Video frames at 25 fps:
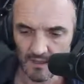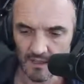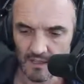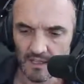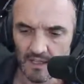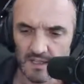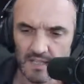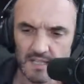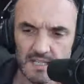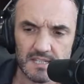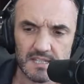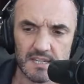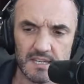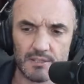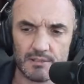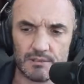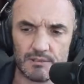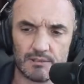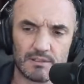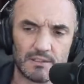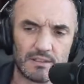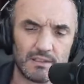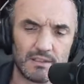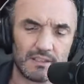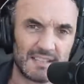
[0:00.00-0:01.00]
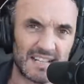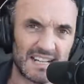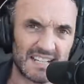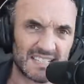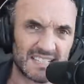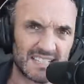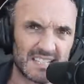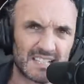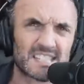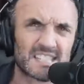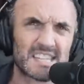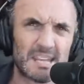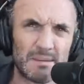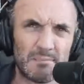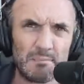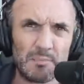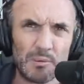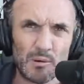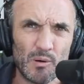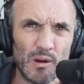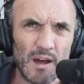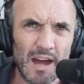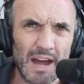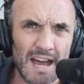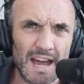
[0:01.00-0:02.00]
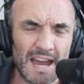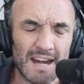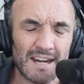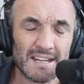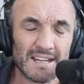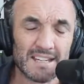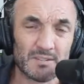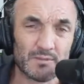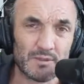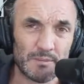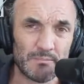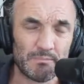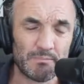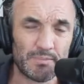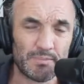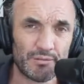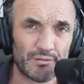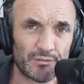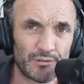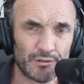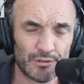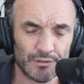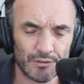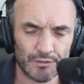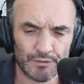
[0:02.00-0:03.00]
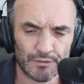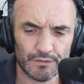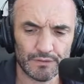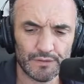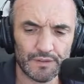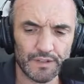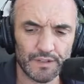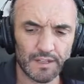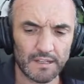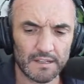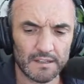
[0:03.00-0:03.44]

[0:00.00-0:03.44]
So that's a simple hack to improve